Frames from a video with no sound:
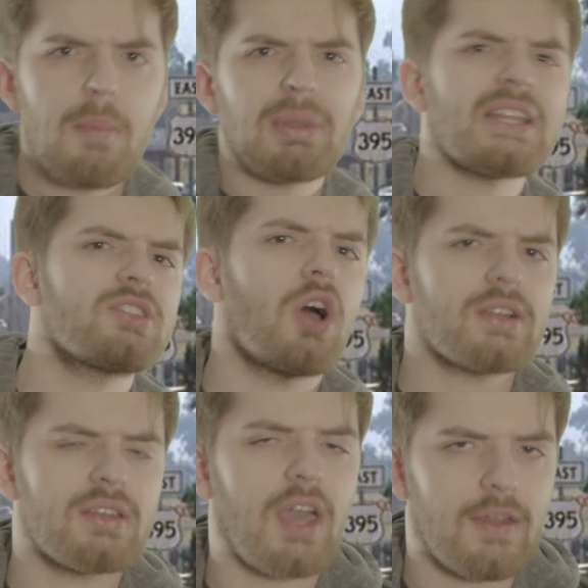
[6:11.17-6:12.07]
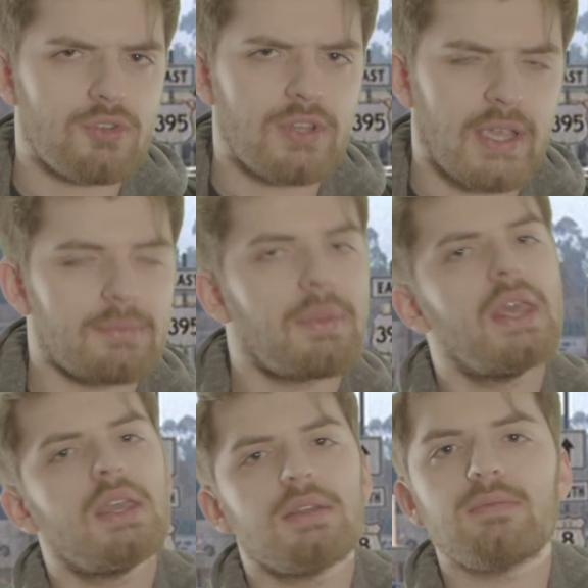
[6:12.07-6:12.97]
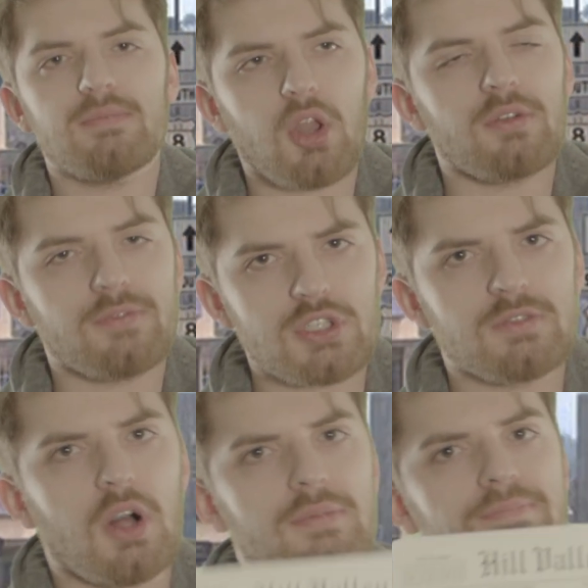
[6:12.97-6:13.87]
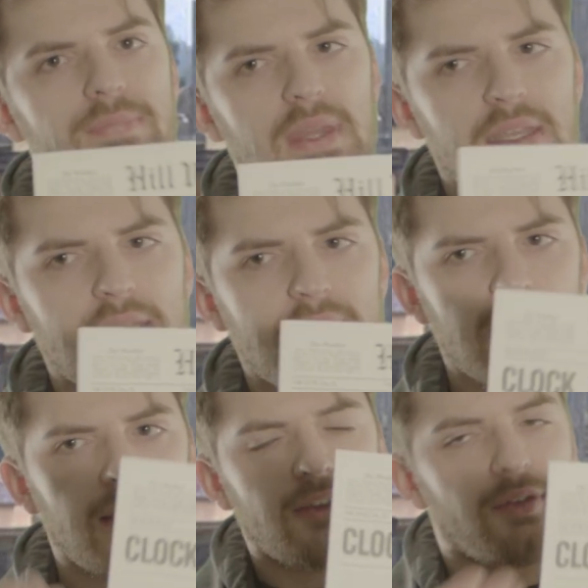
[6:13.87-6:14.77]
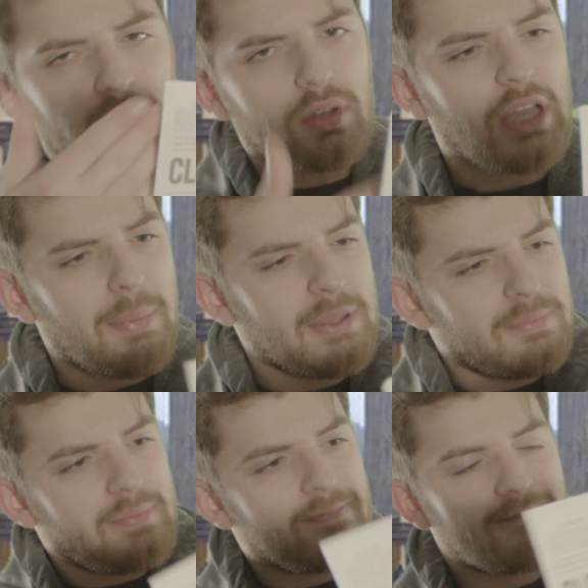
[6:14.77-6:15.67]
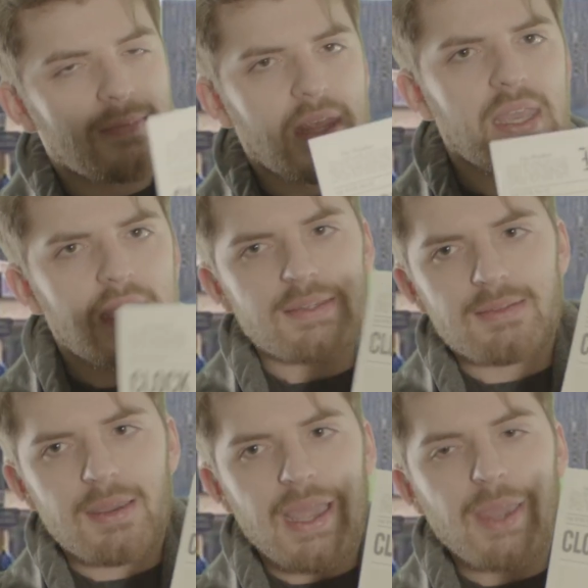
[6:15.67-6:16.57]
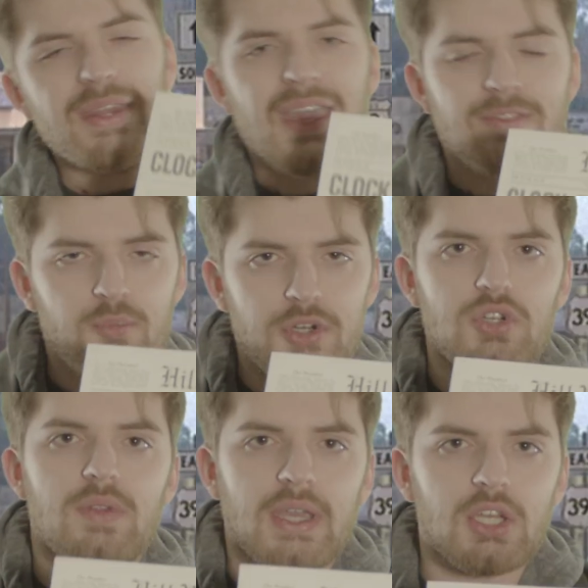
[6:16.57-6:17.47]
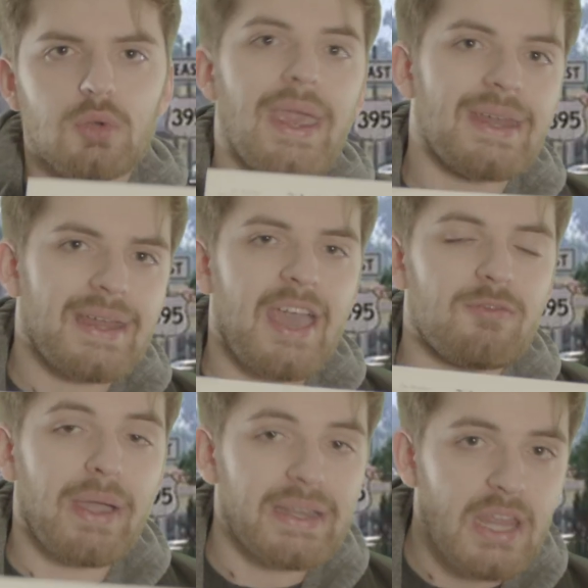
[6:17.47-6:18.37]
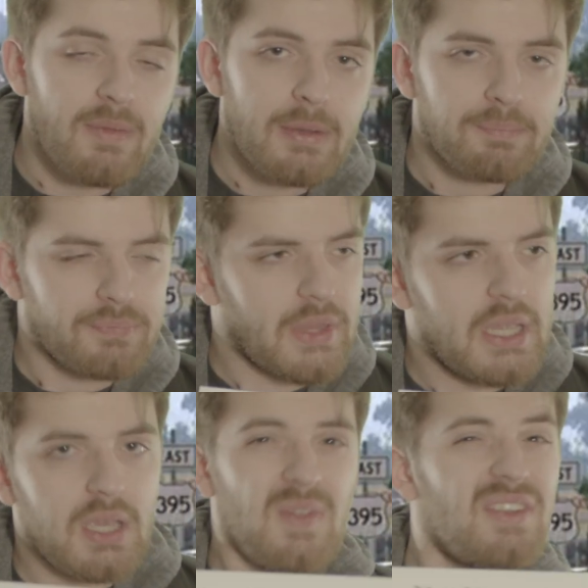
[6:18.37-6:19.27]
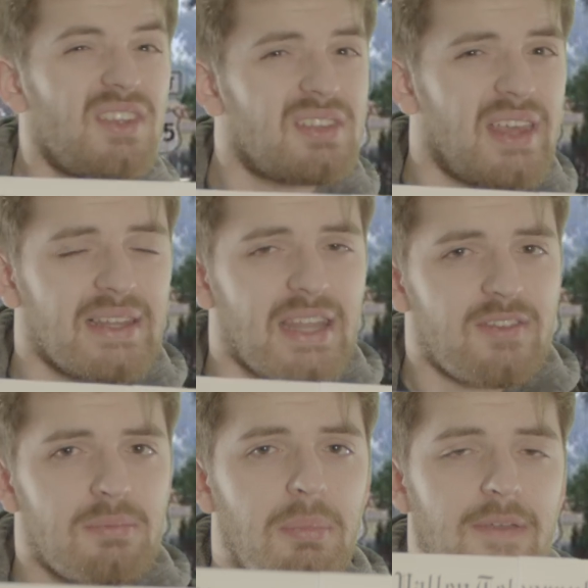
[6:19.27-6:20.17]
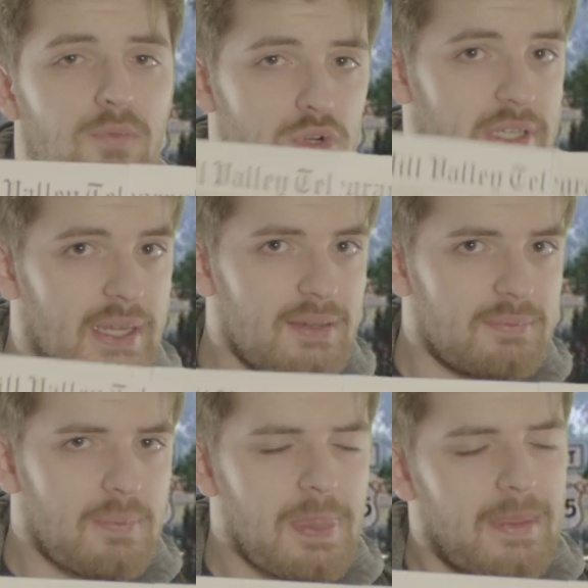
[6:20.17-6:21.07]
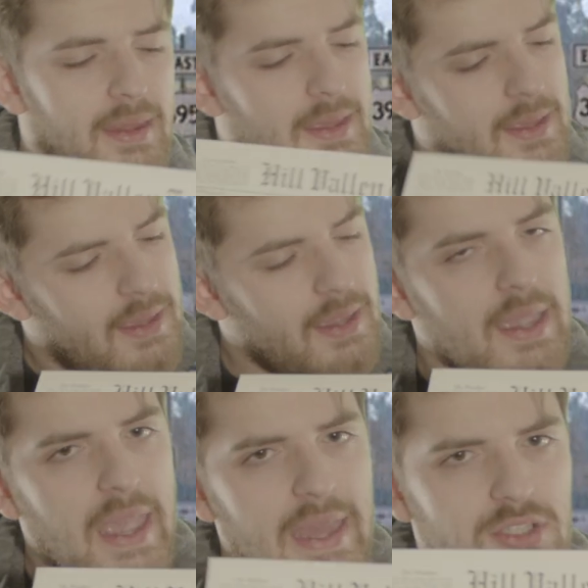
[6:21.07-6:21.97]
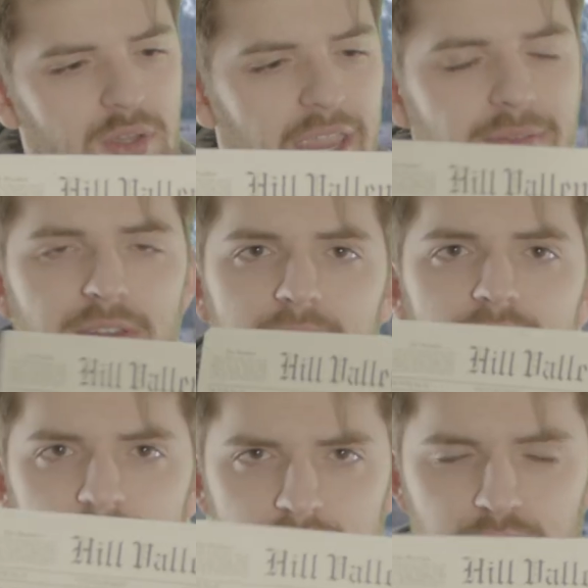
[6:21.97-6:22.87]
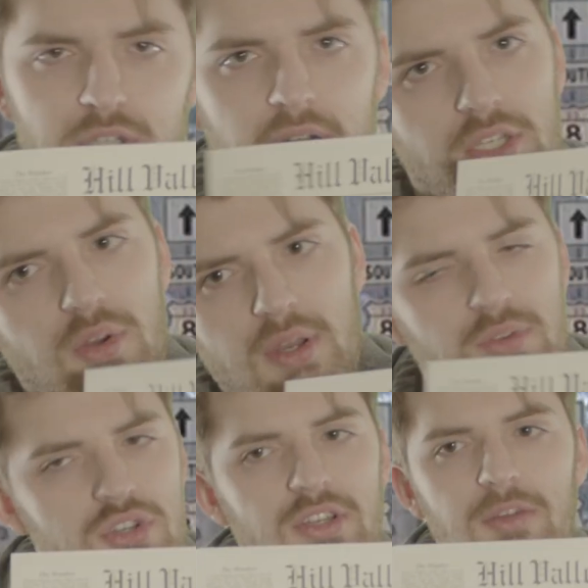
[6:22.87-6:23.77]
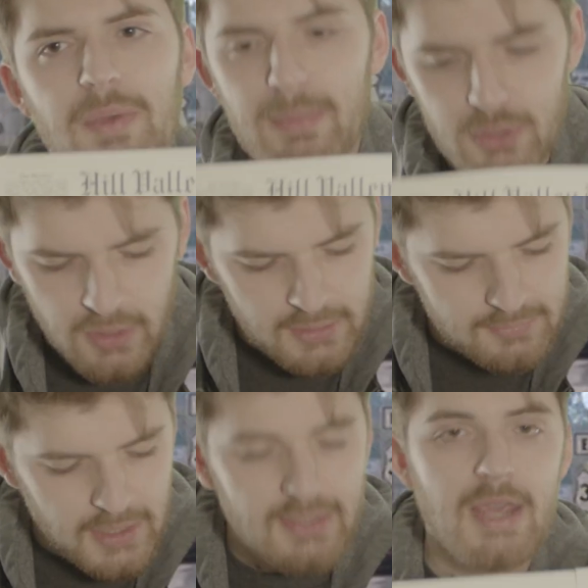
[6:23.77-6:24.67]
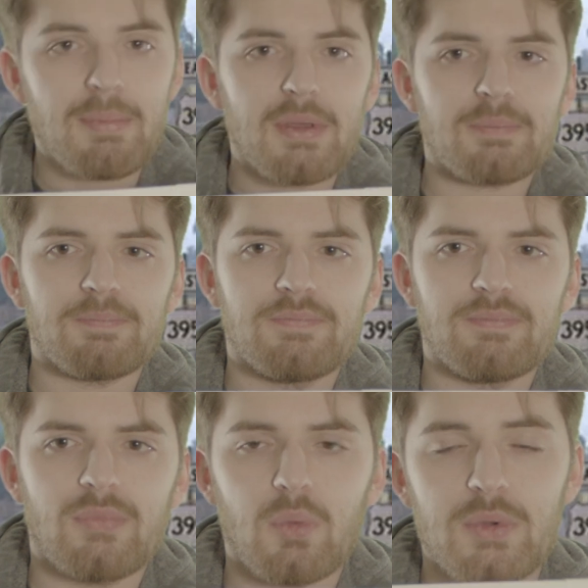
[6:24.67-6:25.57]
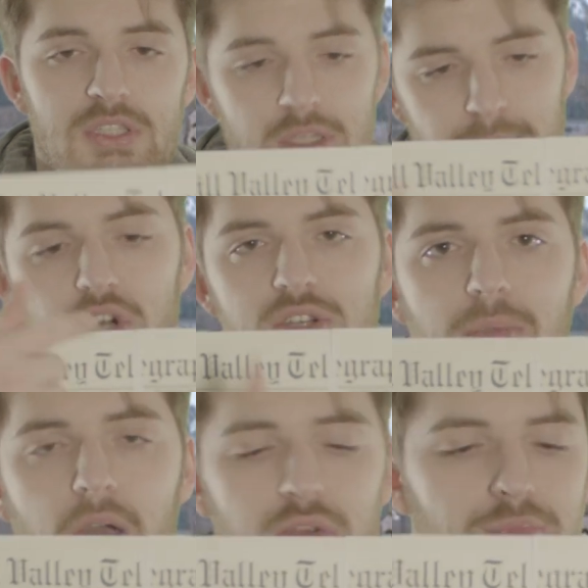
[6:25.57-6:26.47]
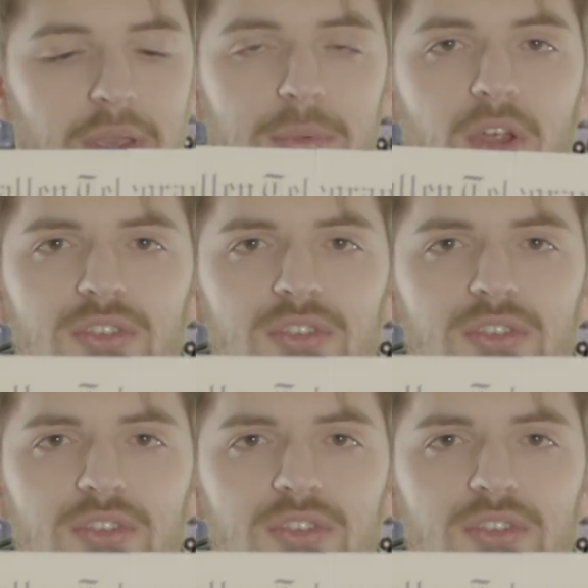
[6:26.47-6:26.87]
But let's talk design for a second. First of all, this physical copy, I only have a printer that can do 8.5 by 11. This is 11 by 14. And so I have to print it on 2 different sheets of paper and tape it, which the margin bothers me, but